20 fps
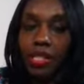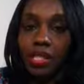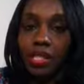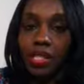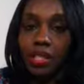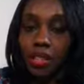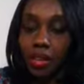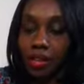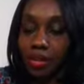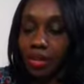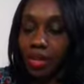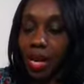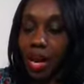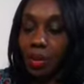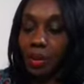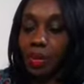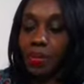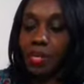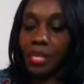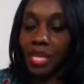So I
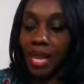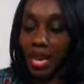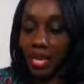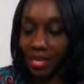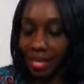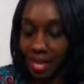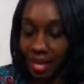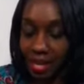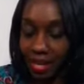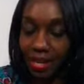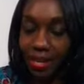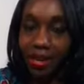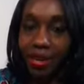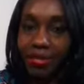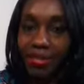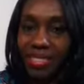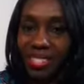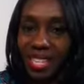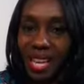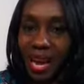would massage that in
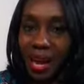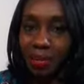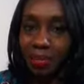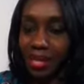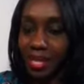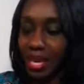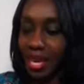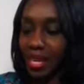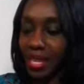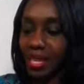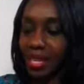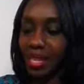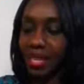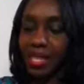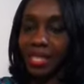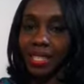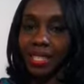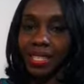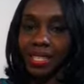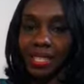there. For time's sake,
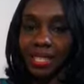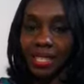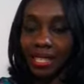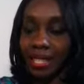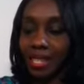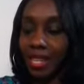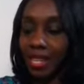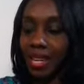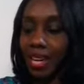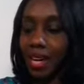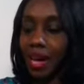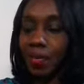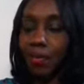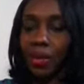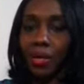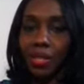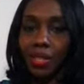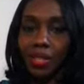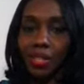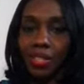I'm
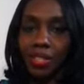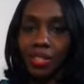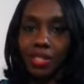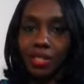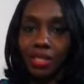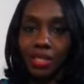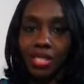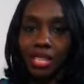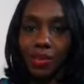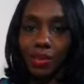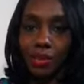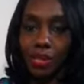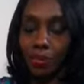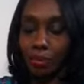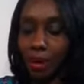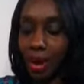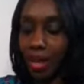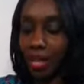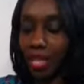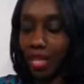only going to do it. That was
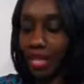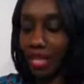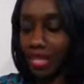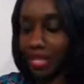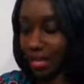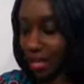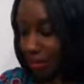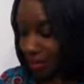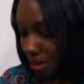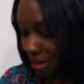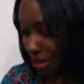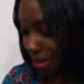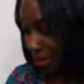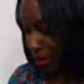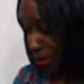probably less than a minute.